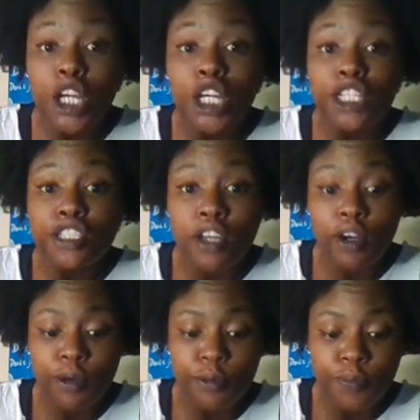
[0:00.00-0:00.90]

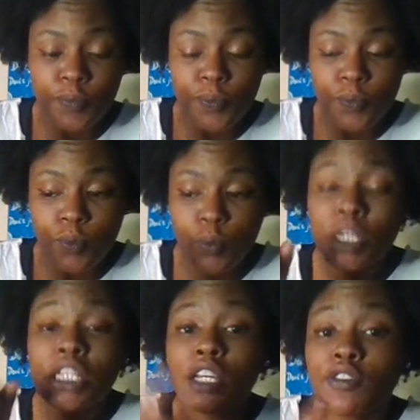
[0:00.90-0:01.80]
So, we
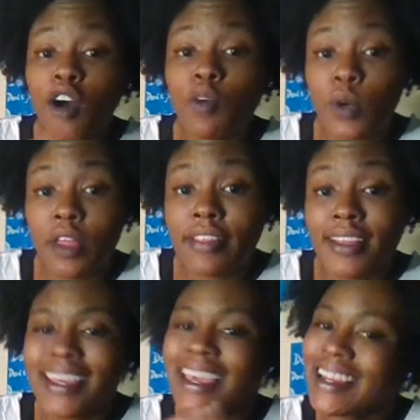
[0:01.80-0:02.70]
leave off with
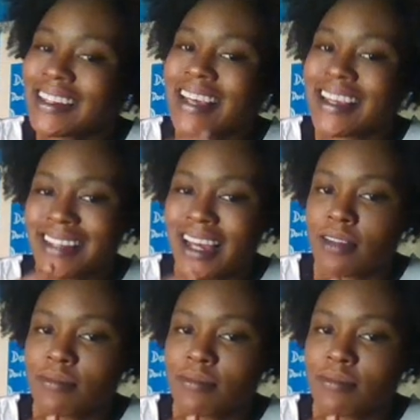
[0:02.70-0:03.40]
Candace has not,